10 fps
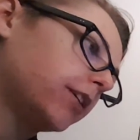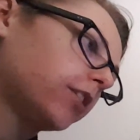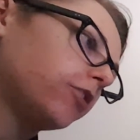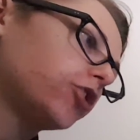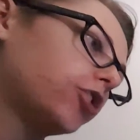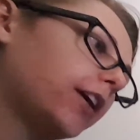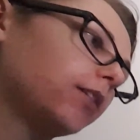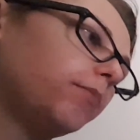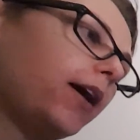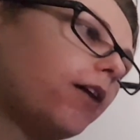muscular strength
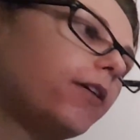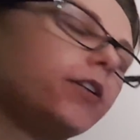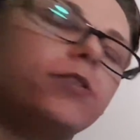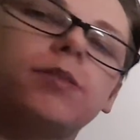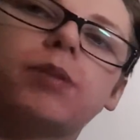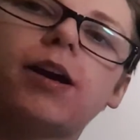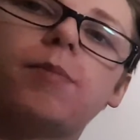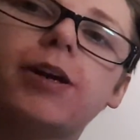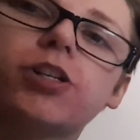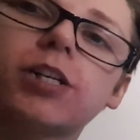and power using
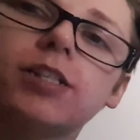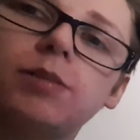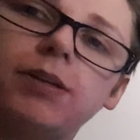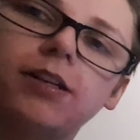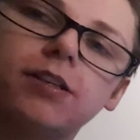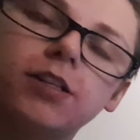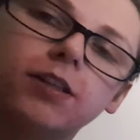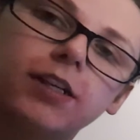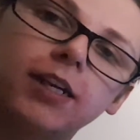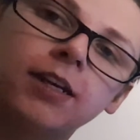plyometric and speed and
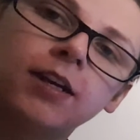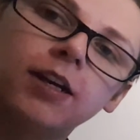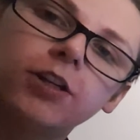agility